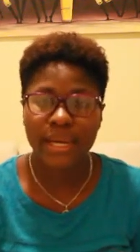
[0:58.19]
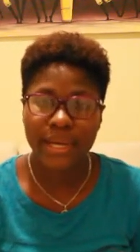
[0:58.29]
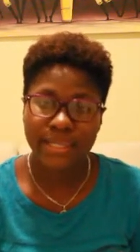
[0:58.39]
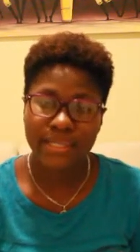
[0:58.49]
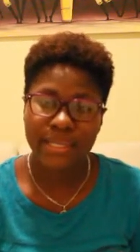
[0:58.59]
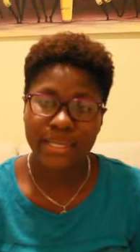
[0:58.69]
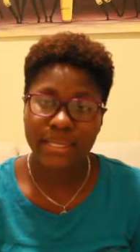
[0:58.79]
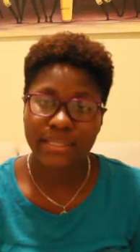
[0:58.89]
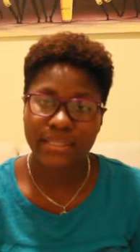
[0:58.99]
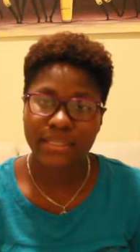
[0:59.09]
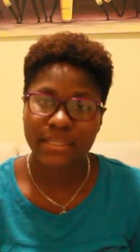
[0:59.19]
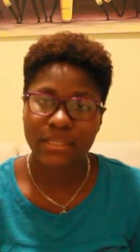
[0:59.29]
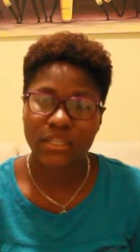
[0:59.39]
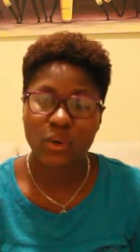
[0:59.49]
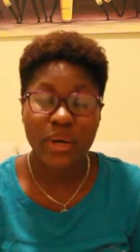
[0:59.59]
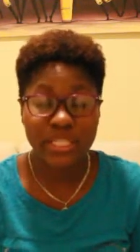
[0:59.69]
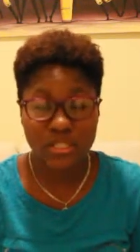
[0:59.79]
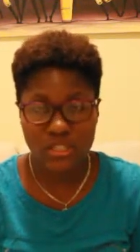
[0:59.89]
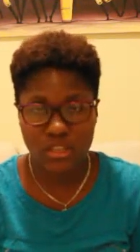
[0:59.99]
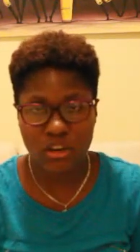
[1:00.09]
It is a
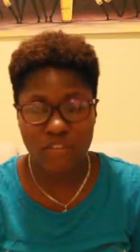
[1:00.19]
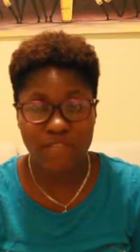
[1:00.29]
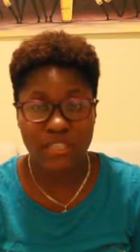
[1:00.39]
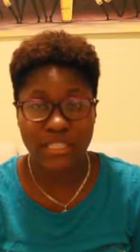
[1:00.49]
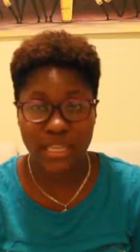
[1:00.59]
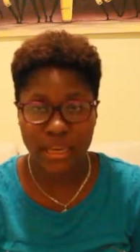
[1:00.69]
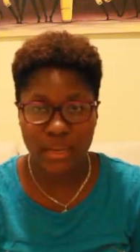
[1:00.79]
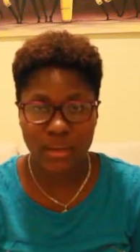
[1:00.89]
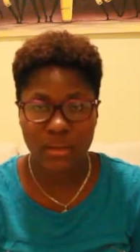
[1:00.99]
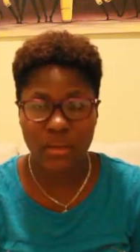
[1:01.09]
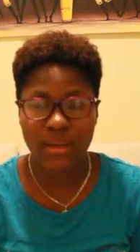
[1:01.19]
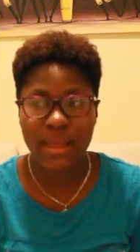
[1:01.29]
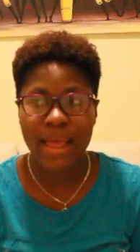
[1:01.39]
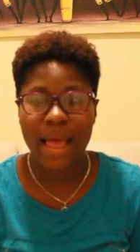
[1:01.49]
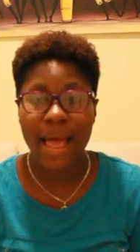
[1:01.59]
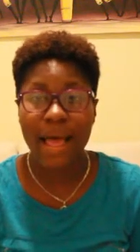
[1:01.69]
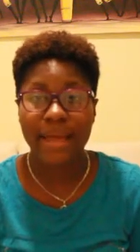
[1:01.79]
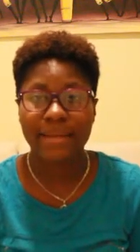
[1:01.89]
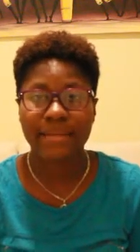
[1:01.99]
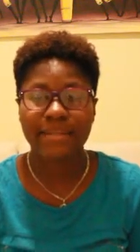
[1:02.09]
question of the day,
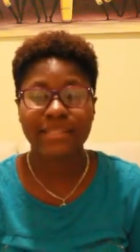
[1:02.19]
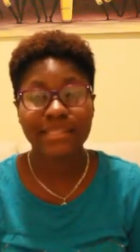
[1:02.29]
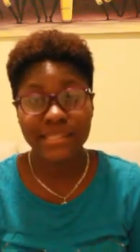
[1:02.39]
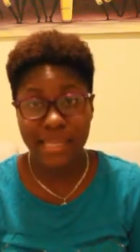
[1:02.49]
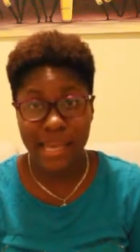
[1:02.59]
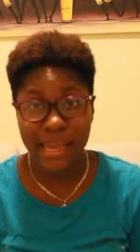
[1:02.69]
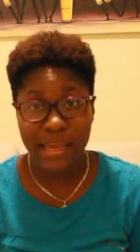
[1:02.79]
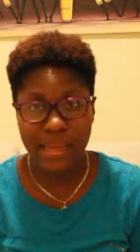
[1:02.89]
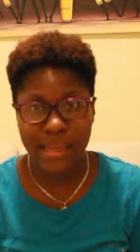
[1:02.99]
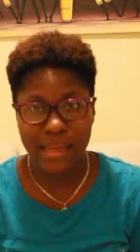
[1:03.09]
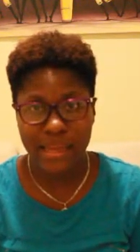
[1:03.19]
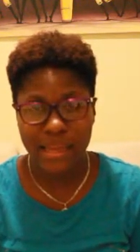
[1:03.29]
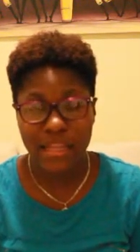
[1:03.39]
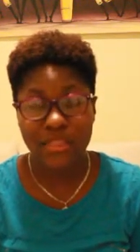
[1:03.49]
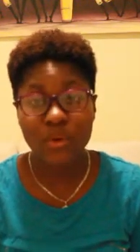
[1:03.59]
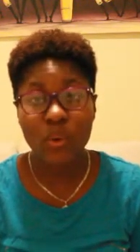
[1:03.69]
and today the